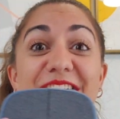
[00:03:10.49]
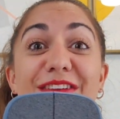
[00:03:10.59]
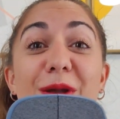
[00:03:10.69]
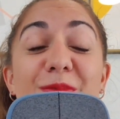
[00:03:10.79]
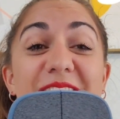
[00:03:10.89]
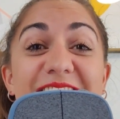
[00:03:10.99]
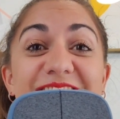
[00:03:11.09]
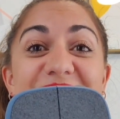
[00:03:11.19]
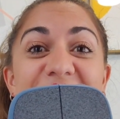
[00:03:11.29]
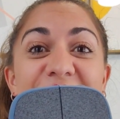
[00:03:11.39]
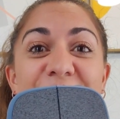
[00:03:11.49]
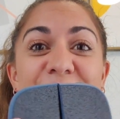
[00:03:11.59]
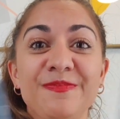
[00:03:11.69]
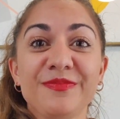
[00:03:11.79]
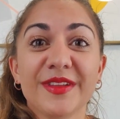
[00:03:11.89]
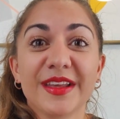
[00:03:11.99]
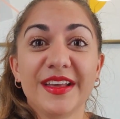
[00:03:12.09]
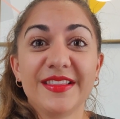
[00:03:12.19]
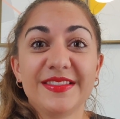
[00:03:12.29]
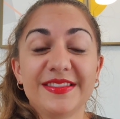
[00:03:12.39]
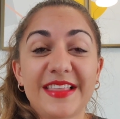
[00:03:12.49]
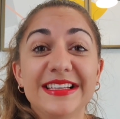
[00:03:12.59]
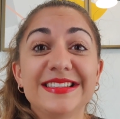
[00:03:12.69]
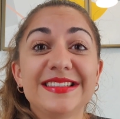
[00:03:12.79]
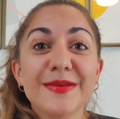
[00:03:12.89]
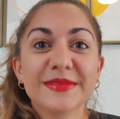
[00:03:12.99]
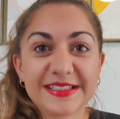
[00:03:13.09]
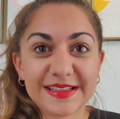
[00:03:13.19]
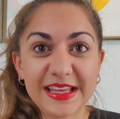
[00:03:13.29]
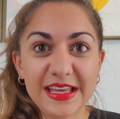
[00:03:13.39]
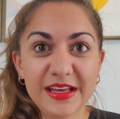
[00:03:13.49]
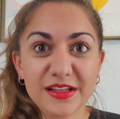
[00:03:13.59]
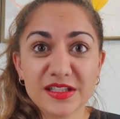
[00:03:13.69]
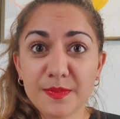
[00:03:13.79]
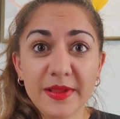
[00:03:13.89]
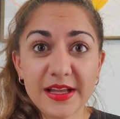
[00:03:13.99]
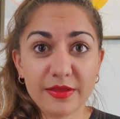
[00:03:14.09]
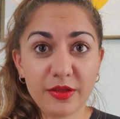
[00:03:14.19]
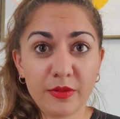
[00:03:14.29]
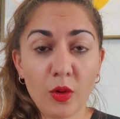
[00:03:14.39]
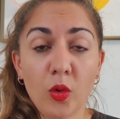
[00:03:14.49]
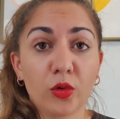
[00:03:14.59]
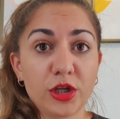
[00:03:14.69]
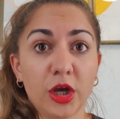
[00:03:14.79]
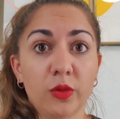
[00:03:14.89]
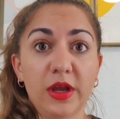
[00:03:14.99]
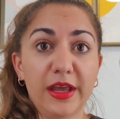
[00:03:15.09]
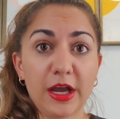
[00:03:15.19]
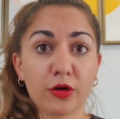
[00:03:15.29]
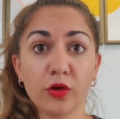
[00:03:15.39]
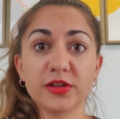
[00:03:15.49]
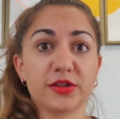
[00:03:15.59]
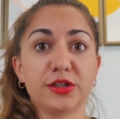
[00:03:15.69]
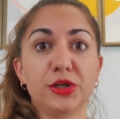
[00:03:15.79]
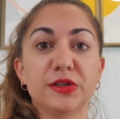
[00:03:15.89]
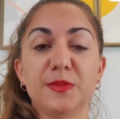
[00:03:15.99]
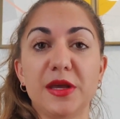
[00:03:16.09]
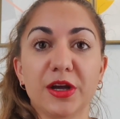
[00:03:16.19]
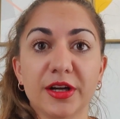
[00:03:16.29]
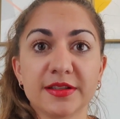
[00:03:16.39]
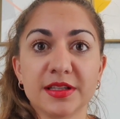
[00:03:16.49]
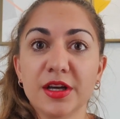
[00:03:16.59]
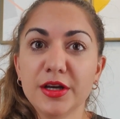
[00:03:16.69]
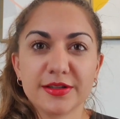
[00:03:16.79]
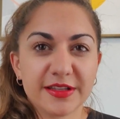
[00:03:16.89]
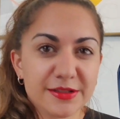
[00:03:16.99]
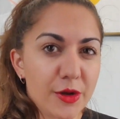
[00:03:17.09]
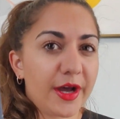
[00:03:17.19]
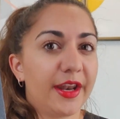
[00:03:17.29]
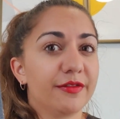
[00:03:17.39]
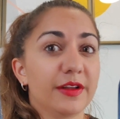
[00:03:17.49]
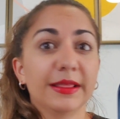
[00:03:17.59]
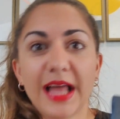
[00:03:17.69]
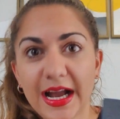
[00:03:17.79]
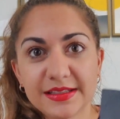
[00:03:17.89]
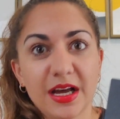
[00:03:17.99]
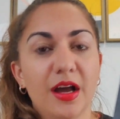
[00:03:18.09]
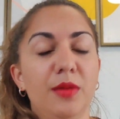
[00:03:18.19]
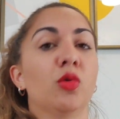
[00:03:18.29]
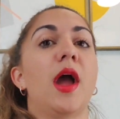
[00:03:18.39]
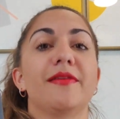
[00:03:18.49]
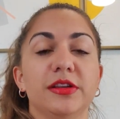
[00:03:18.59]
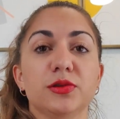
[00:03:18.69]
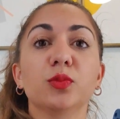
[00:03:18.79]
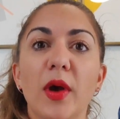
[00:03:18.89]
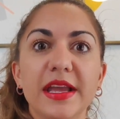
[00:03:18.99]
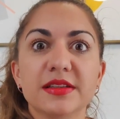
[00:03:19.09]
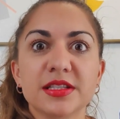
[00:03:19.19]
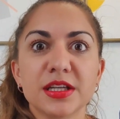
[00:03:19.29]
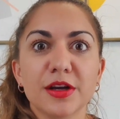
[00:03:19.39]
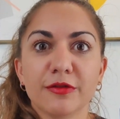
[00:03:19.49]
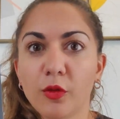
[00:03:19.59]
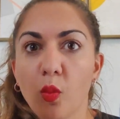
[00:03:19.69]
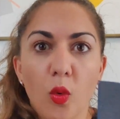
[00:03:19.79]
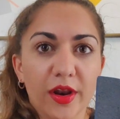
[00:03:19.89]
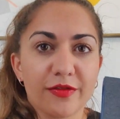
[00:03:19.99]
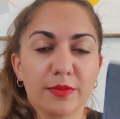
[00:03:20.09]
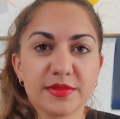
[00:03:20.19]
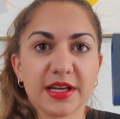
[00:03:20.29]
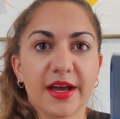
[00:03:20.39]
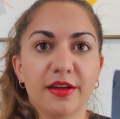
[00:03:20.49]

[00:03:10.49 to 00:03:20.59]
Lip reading: If I break it into two, they seamlessly split the audio across the two speakers, so there's no kind of lag time or having to wait for one of them to